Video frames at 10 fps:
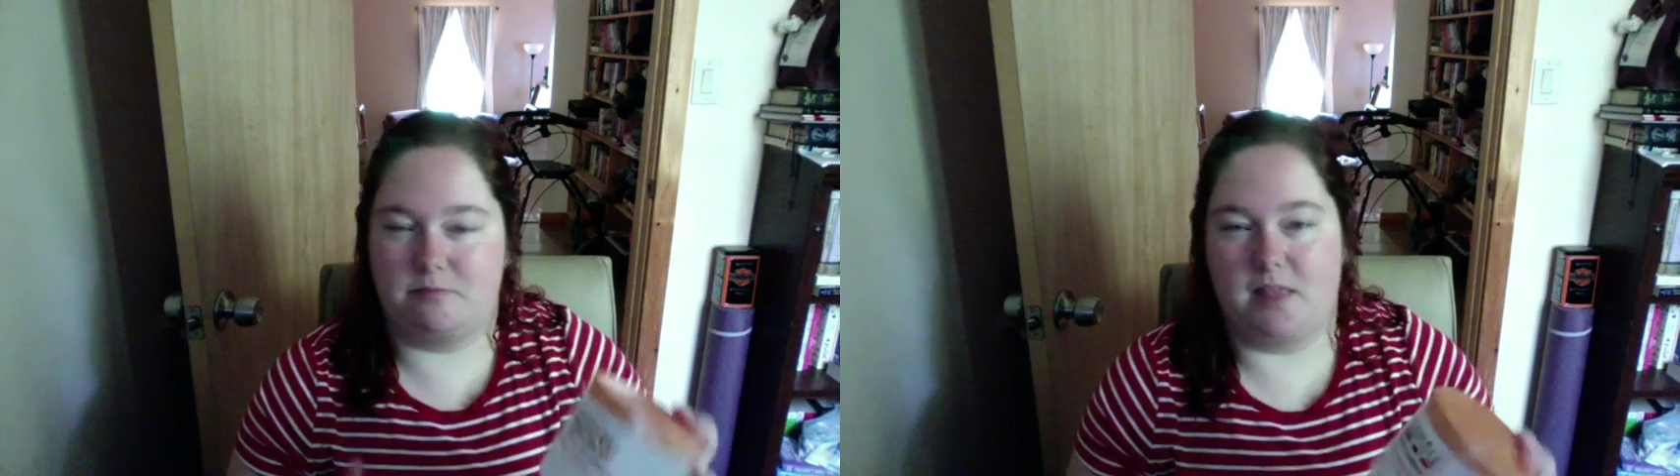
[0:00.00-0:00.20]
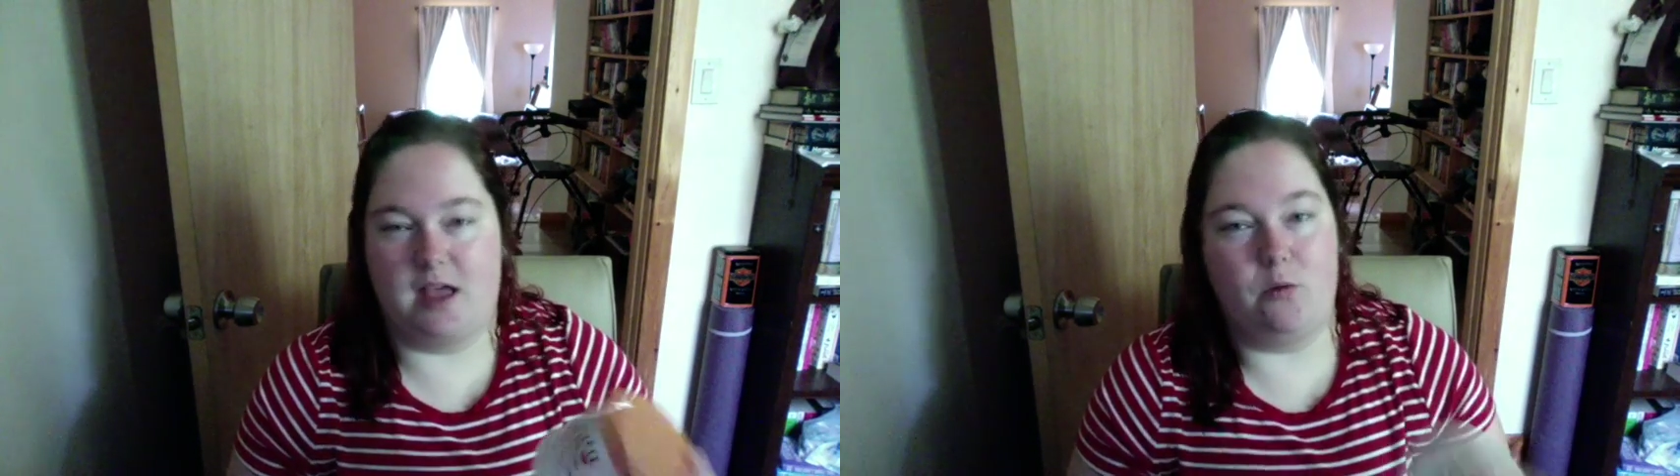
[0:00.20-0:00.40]

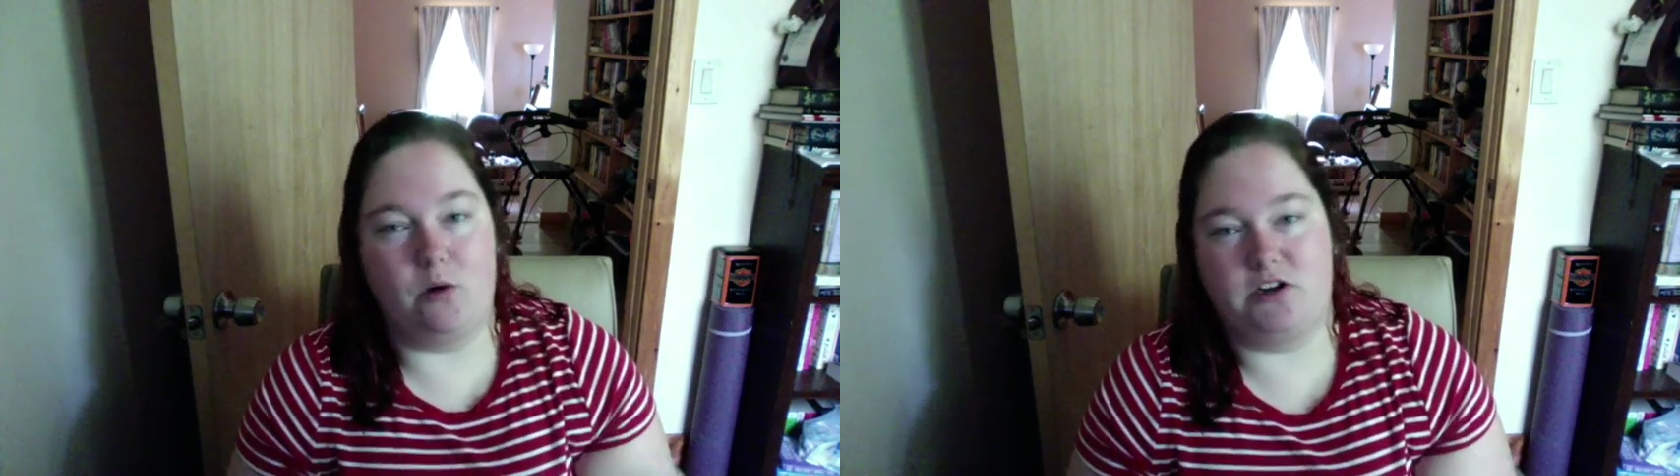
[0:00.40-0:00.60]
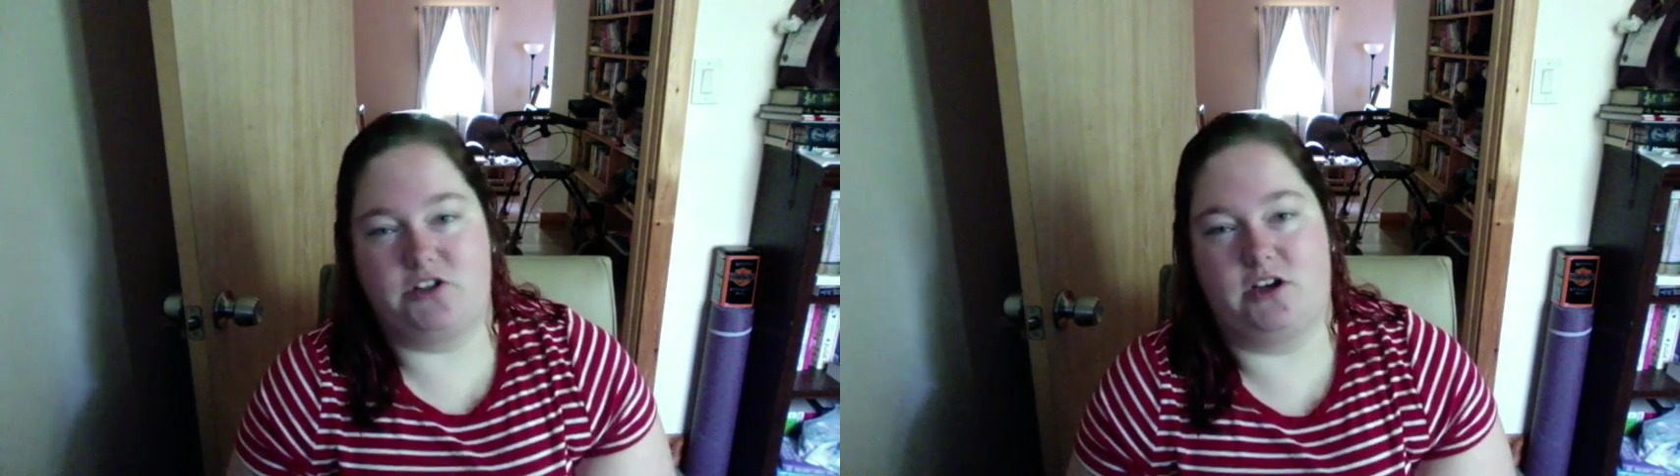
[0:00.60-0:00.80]
it
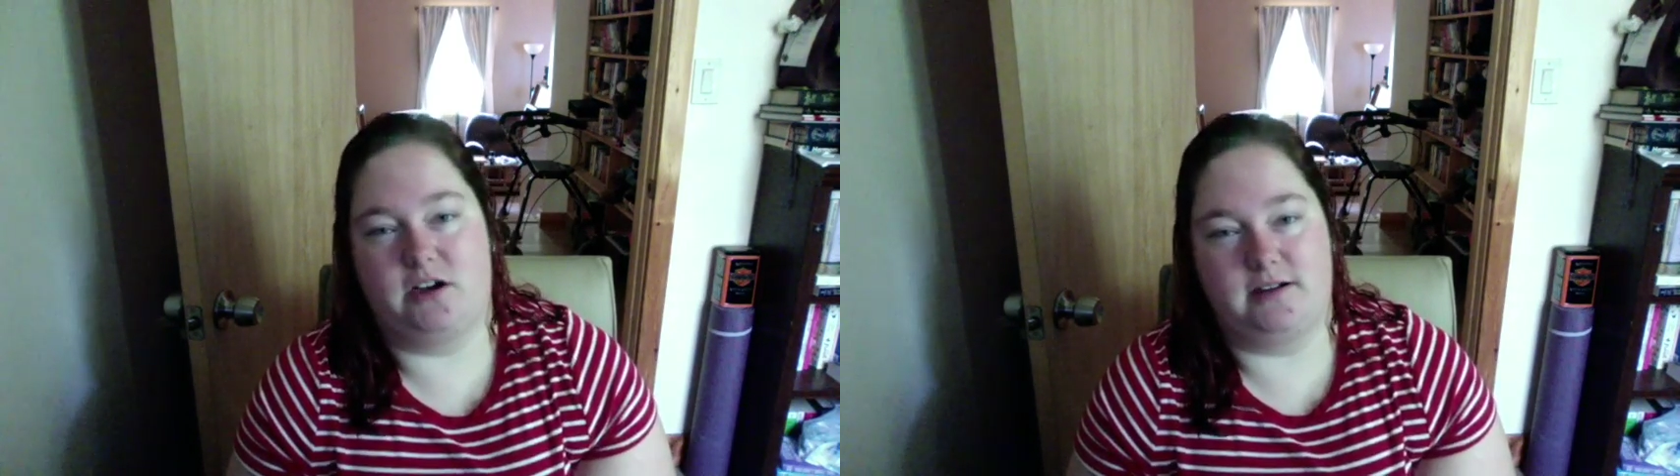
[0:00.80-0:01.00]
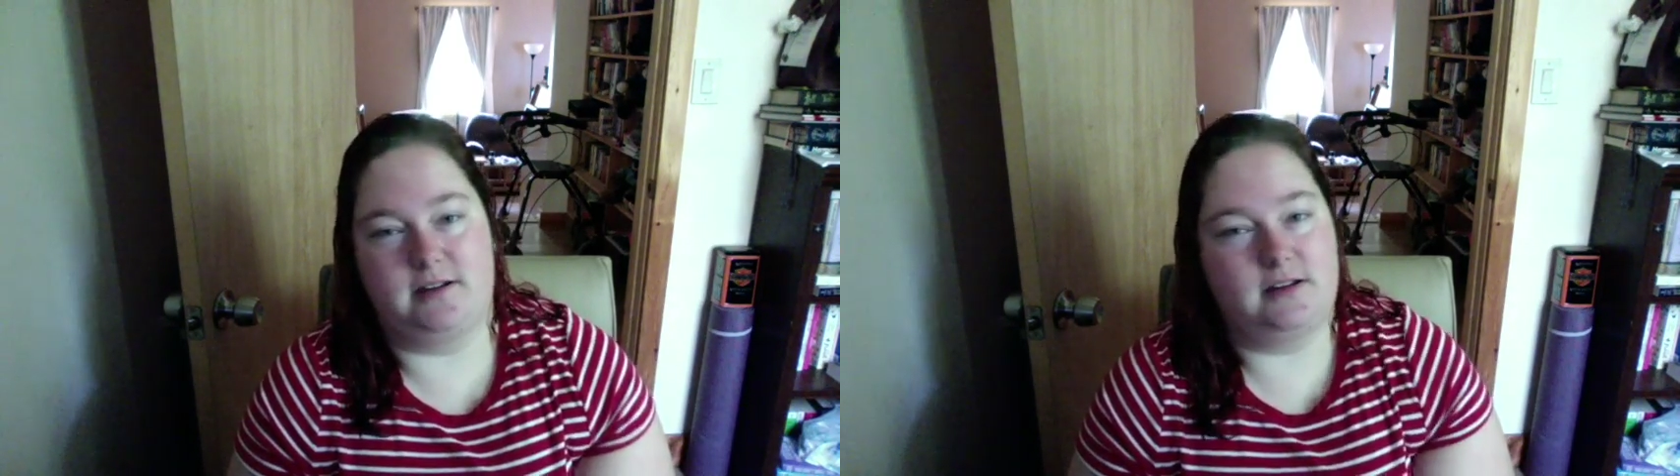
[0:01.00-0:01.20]
works
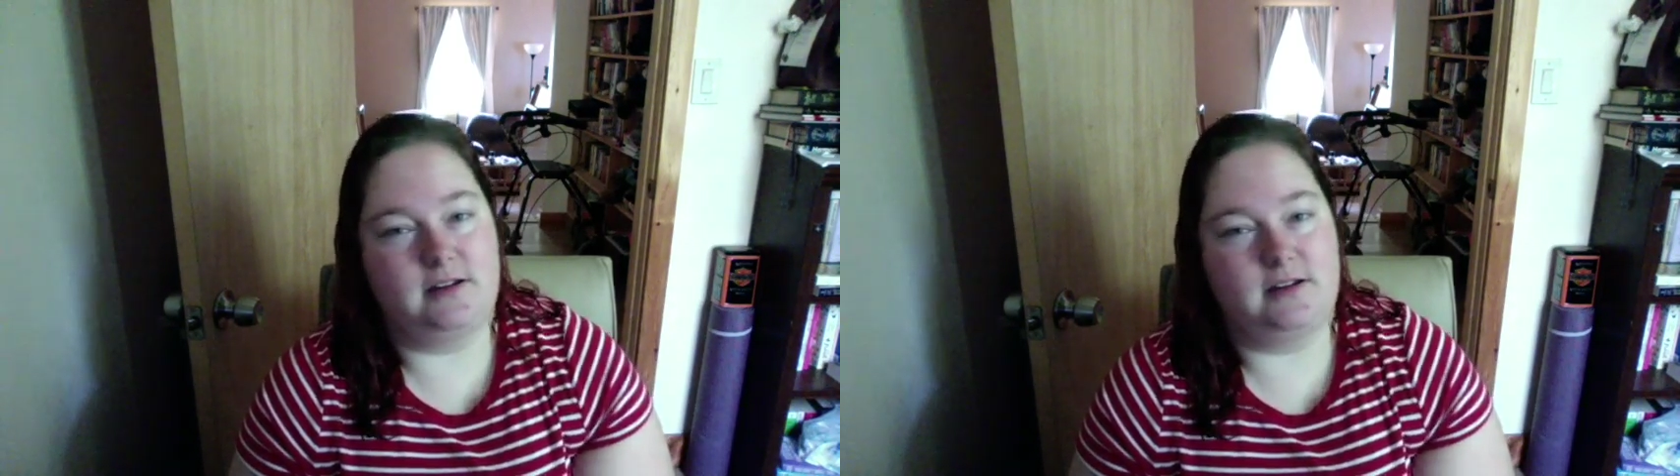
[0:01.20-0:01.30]
good.